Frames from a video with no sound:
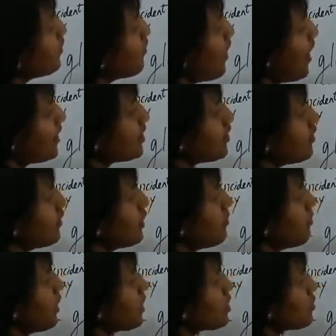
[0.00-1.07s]
refracted ray
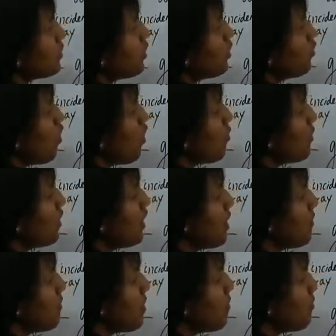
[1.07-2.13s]
makes with the normal
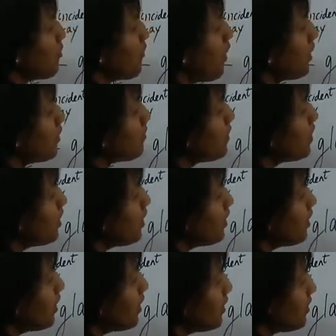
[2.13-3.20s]
M prime,
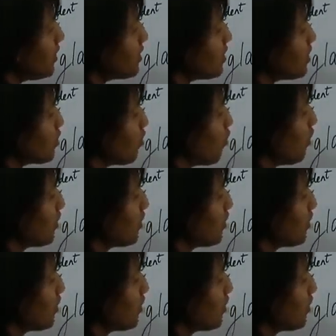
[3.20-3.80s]
this is